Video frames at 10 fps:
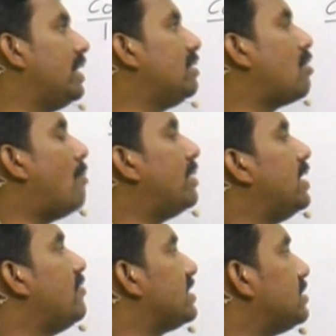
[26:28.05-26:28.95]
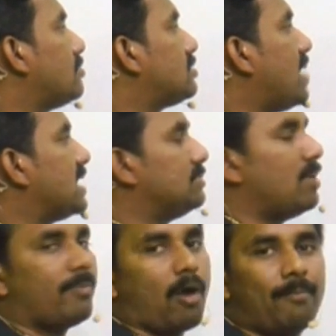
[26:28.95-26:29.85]
in competitive exams
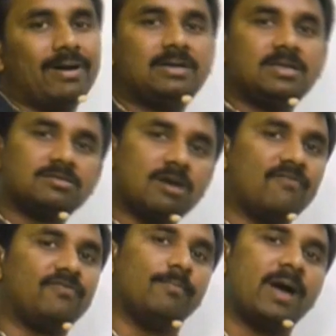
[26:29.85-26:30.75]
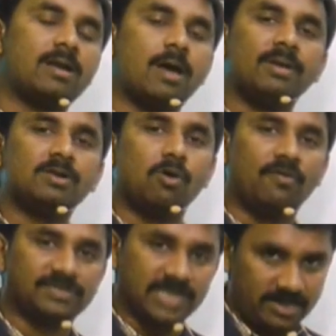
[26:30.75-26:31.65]
maximum properties of binomial
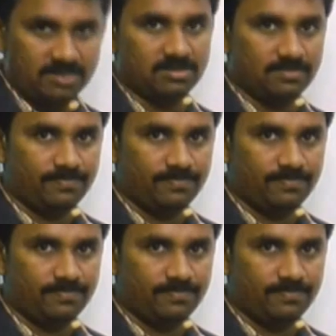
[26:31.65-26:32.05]
coefficients,